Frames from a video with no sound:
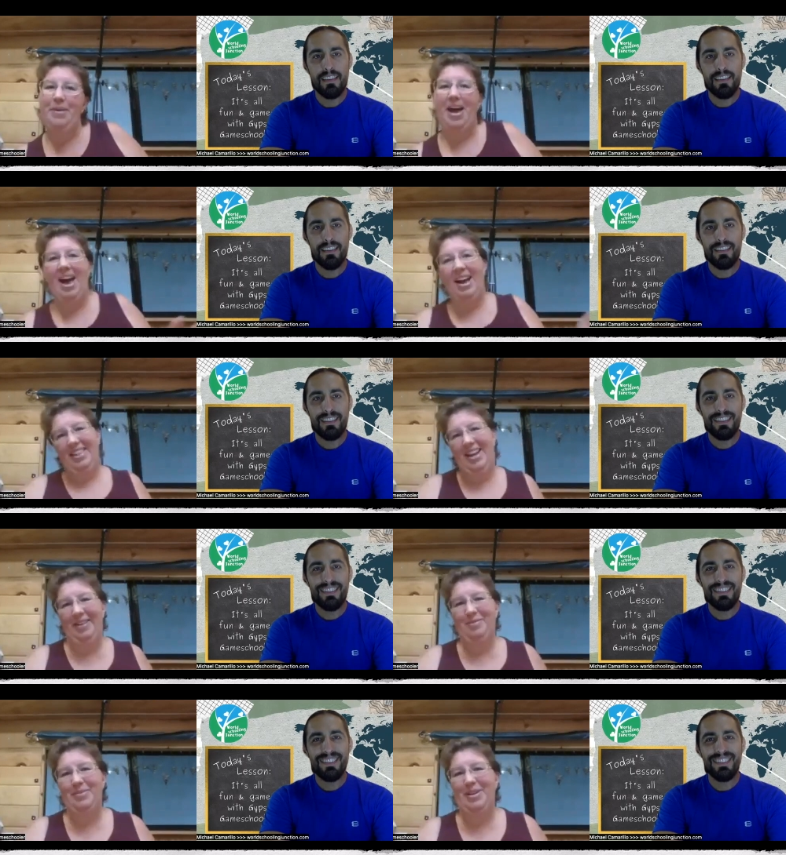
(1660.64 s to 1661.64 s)
Speaker 1: everybody else gets in.
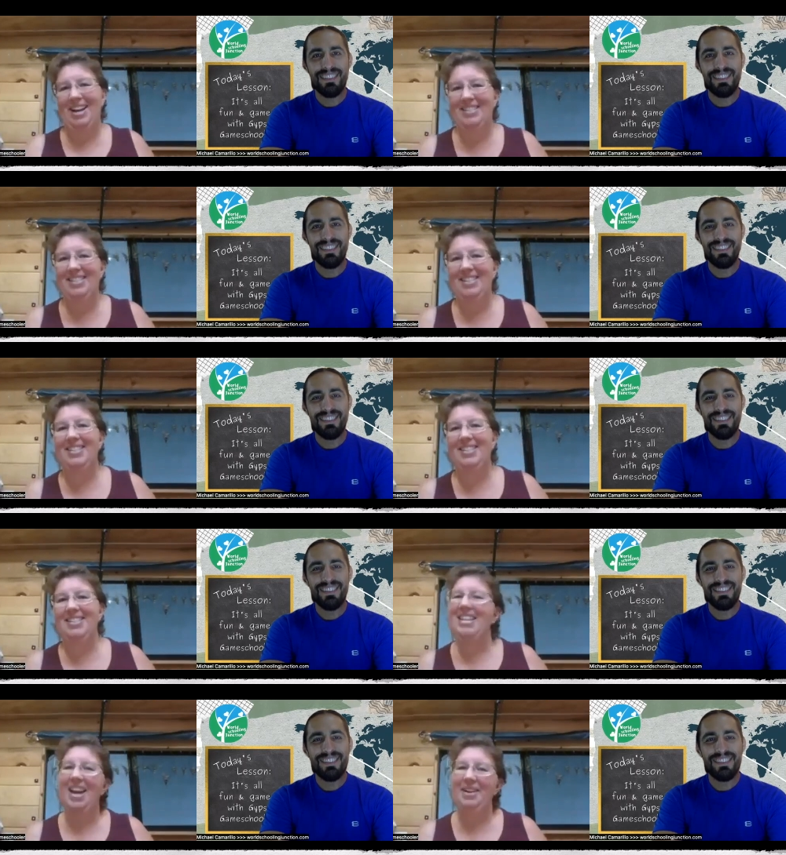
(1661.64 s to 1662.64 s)
It's kind of
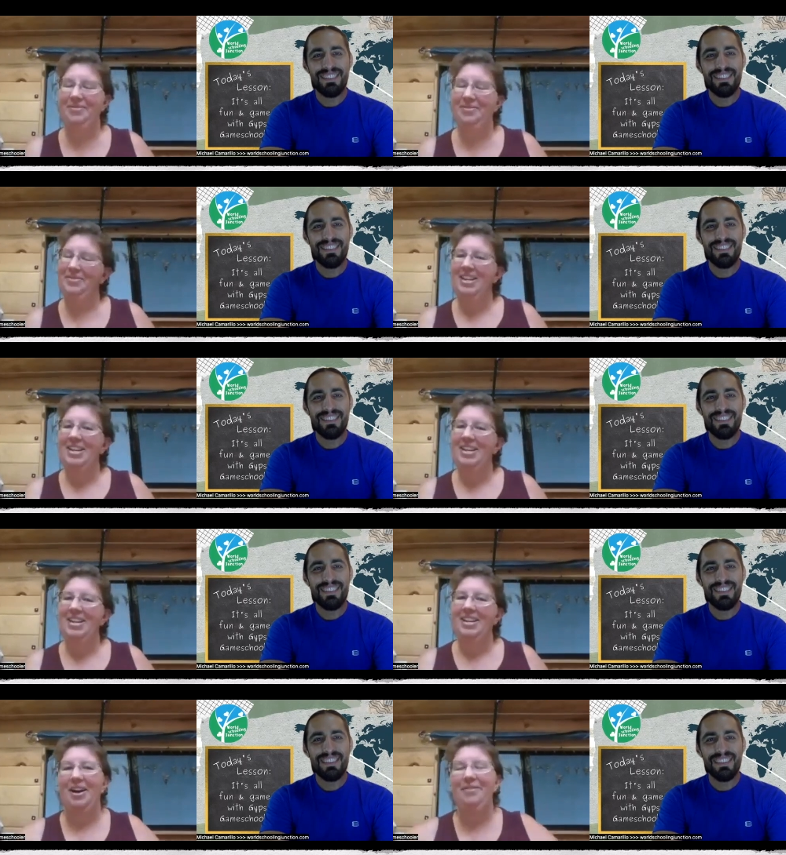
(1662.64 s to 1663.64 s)
convoluted.
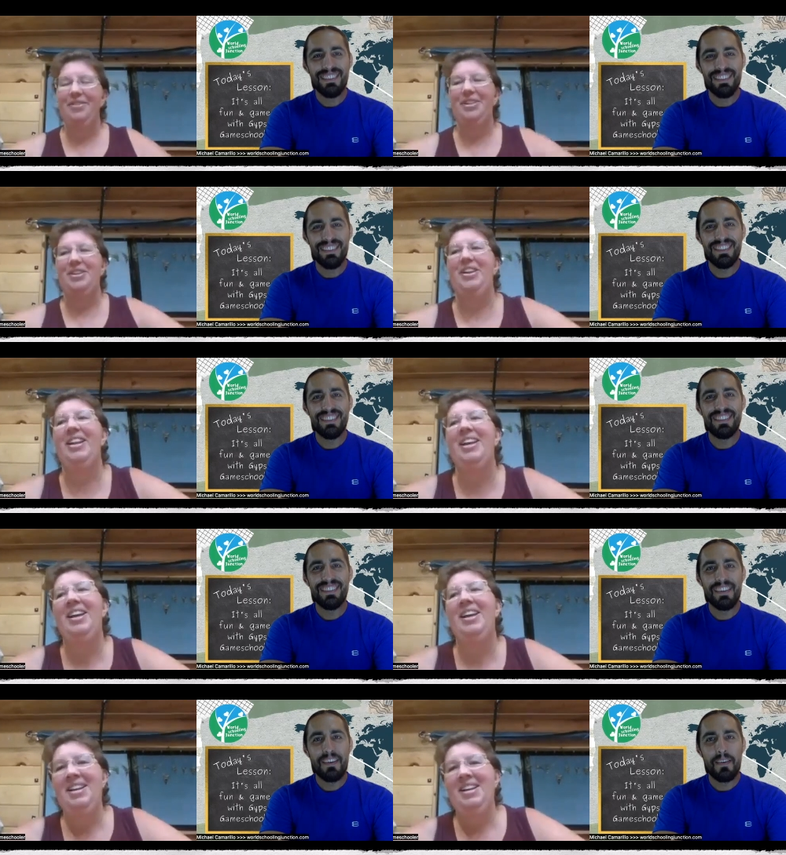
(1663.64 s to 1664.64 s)
I that or we
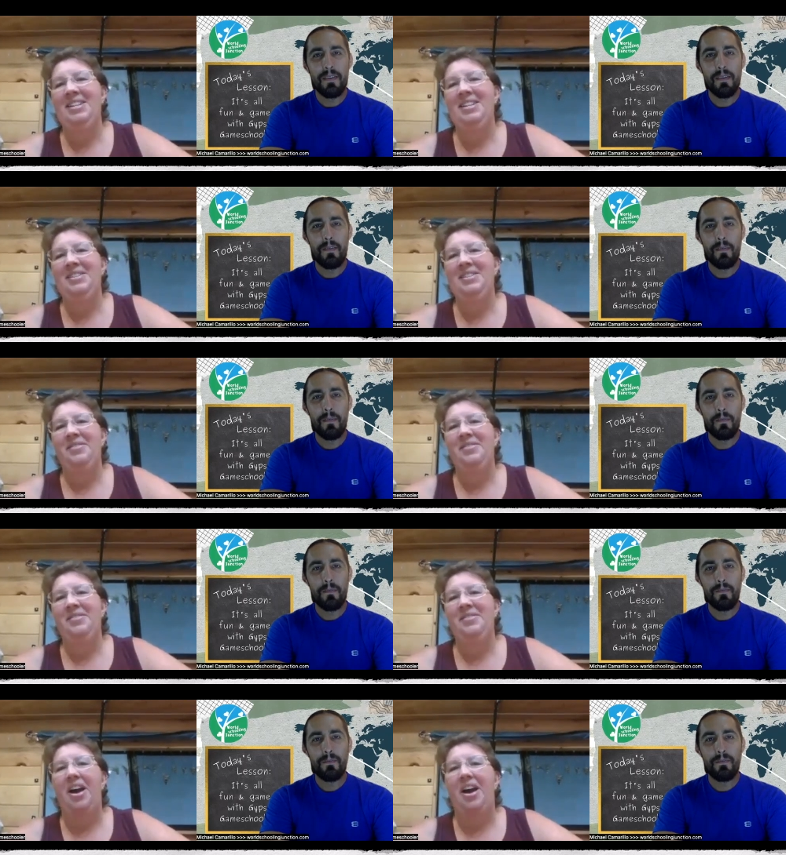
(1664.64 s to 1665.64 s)
play like card
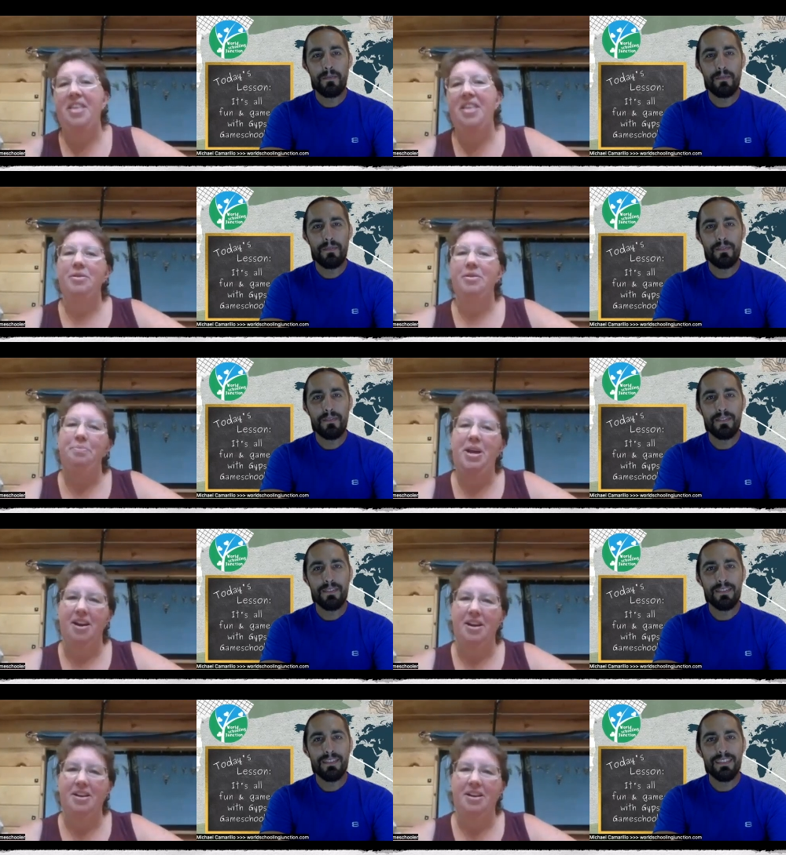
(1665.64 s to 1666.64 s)
games on our bed,
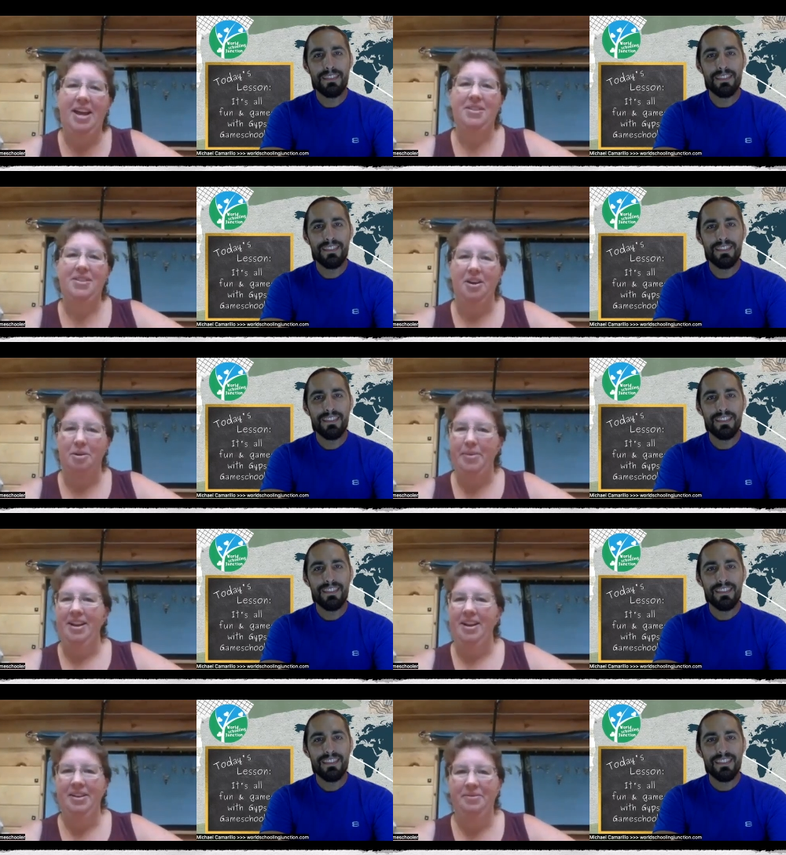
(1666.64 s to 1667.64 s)
which not
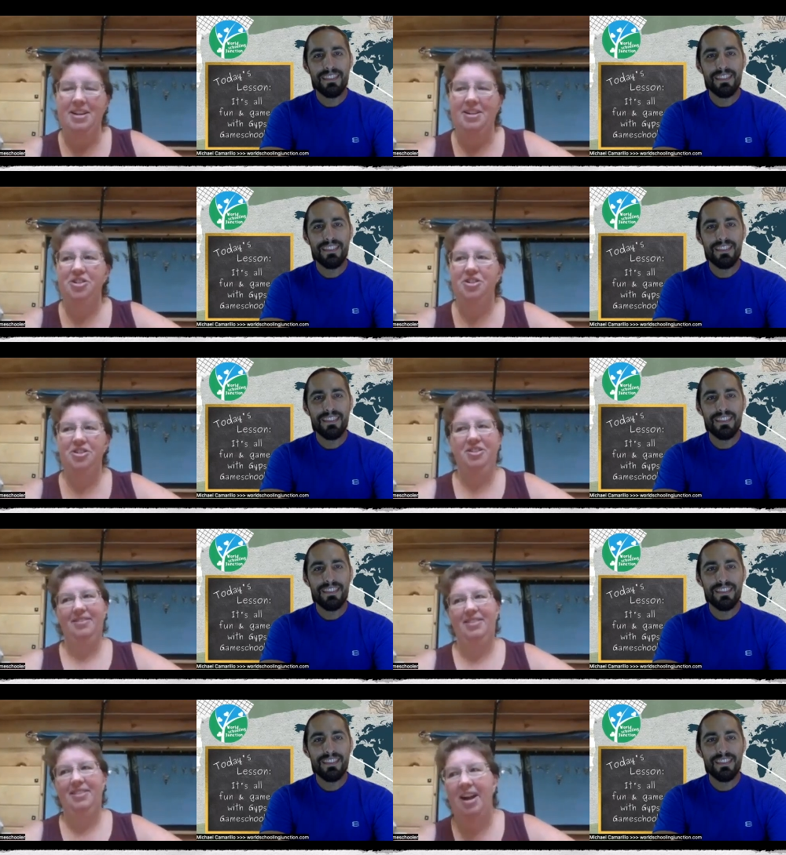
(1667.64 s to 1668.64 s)
really somewhere that I want to
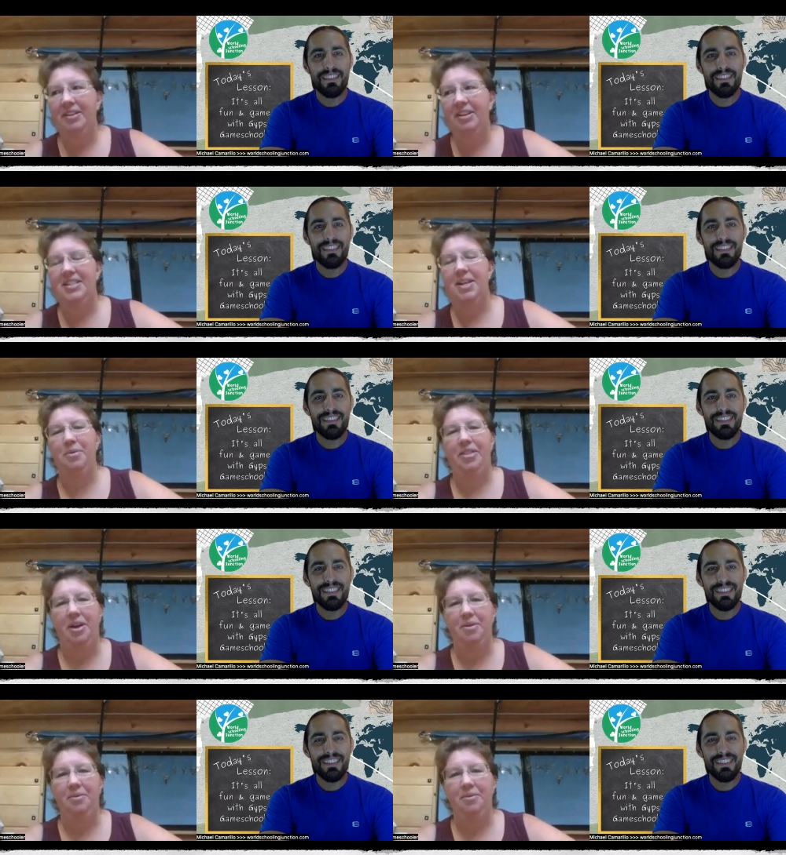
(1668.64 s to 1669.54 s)
bring guests is to my bed.